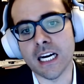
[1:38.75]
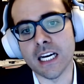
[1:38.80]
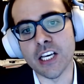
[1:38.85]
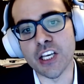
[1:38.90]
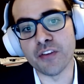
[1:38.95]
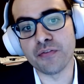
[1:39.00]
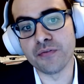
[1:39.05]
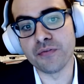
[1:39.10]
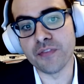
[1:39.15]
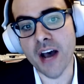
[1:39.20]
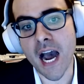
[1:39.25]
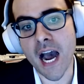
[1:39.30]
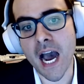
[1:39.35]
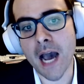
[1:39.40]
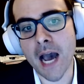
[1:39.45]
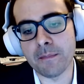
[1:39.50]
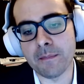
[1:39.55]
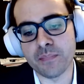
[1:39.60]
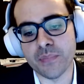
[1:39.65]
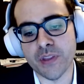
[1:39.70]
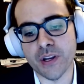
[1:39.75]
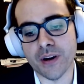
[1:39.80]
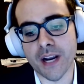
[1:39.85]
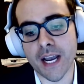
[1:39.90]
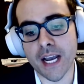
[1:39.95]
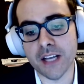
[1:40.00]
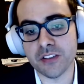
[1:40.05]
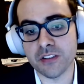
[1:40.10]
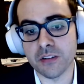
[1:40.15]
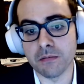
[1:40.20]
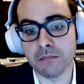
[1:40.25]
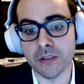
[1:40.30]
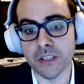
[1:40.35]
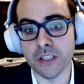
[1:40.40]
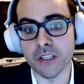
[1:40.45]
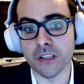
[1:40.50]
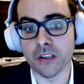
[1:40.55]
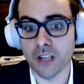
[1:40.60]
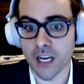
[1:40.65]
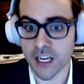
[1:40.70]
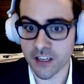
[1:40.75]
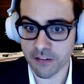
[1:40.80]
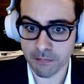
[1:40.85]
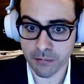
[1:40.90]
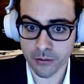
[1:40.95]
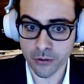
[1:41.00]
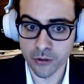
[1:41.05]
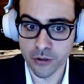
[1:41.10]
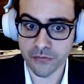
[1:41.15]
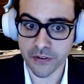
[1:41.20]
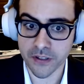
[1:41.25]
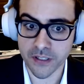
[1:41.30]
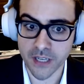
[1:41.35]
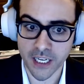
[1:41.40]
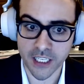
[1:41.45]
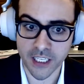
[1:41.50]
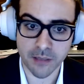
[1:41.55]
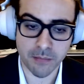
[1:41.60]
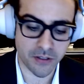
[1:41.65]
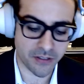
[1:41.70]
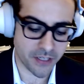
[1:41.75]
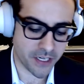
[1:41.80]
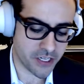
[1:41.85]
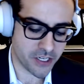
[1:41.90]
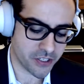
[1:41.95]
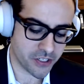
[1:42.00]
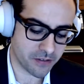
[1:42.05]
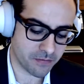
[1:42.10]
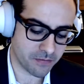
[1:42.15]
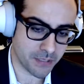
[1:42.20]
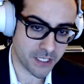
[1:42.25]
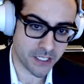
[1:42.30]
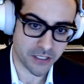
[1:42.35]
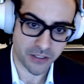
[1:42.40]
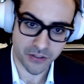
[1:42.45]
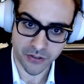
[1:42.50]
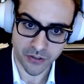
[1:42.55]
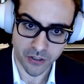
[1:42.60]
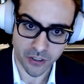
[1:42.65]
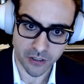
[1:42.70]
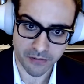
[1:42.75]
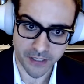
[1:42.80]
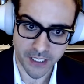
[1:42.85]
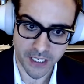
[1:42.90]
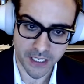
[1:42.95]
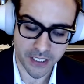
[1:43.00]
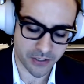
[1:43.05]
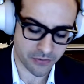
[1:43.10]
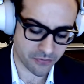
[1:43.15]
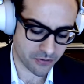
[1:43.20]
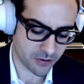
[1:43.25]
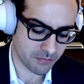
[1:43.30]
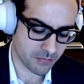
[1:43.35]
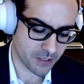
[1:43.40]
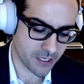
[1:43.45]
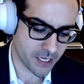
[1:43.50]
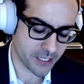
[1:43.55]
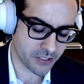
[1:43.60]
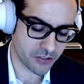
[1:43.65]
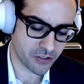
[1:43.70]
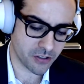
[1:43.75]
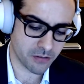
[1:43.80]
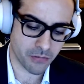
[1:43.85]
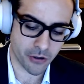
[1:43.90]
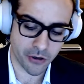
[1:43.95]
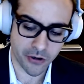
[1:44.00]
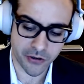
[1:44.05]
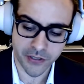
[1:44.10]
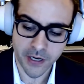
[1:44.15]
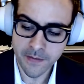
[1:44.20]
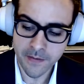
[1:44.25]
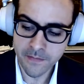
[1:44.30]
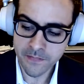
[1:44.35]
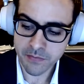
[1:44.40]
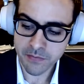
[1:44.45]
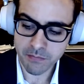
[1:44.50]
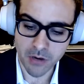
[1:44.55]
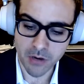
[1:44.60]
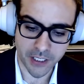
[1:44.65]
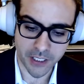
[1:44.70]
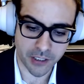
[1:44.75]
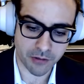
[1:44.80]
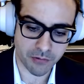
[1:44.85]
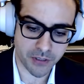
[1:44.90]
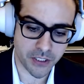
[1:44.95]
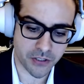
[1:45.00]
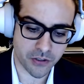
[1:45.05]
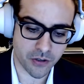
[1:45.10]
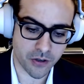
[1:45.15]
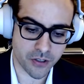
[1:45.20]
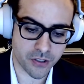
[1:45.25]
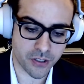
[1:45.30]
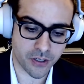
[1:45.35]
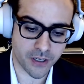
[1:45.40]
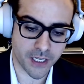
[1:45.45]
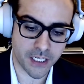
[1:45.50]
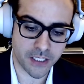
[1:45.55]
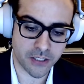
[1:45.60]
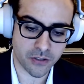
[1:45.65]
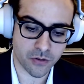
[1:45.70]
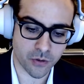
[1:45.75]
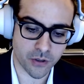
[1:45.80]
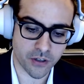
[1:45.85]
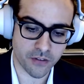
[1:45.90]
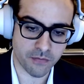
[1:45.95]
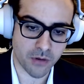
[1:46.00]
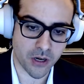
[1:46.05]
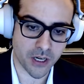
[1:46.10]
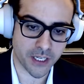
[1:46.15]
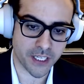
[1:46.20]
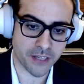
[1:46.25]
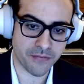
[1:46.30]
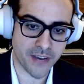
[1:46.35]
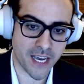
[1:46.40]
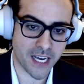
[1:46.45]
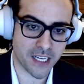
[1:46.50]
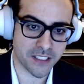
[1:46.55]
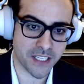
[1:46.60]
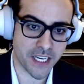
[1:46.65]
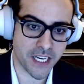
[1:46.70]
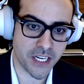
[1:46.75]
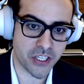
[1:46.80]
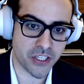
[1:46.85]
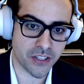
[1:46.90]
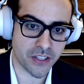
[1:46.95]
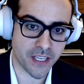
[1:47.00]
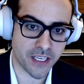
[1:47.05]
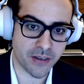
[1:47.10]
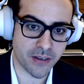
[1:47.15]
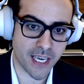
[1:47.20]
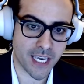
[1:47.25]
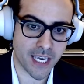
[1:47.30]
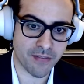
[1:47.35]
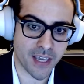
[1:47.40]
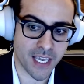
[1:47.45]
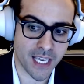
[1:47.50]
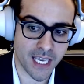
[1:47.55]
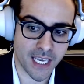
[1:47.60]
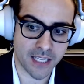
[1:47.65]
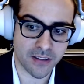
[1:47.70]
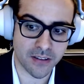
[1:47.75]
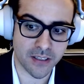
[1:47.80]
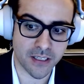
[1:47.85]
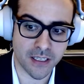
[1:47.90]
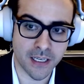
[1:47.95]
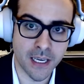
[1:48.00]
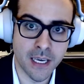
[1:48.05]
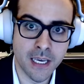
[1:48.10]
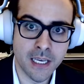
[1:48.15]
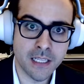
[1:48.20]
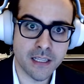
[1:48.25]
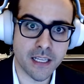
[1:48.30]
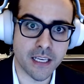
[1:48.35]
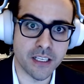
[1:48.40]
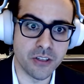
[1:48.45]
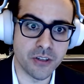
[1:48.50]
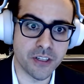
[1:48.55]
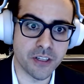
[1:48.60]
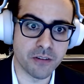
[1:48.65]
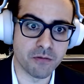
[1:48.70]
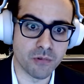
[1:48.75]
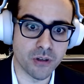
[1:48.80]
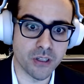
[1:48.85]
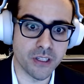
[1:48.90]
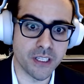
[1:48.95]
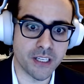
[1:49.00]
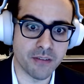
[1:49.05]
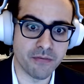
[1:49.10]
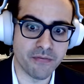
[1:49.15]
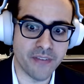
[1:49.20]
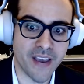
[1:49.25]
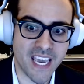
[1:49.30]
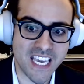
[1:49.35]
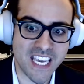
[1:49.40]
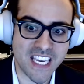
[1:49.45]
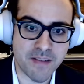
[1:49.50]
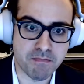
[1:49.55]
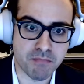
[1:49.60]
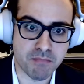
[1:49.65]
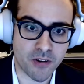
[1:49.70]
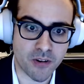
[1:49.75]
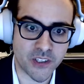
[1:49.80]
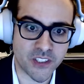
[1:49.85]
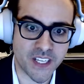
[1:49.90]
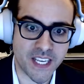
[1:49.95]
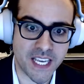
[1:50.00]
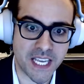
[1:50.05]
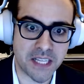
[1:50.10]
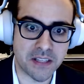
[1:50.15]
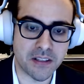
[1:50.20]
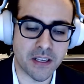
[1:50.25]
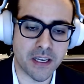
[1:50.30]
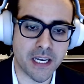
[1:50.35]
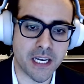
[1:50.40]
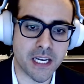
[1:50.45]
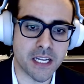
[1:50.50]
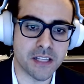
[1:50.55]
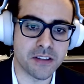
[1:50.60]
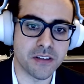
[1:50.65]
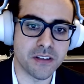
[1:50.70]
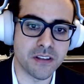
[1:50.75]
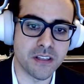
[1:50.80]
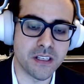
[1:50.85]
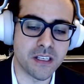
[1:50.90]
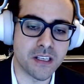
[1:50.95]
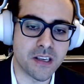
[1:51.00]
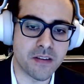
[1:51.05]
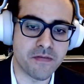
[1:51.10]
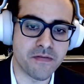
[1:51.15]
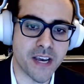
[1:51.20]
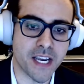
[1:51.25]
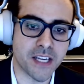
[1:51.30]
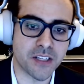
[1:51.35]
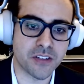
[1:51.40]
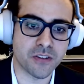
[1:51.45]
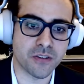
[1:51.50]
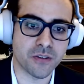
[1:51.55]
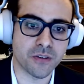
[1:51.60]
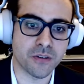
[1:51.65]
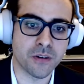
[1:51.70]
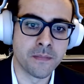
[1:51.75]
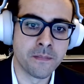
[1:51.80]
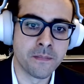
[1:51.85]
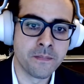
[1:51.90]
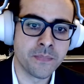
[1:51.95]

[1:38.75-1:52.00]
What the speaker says: If not, there has to be a lot of proof and documentation, be it surveys from customers, market research, or any sort of market validation that you have handy that you can really convey and present to the investor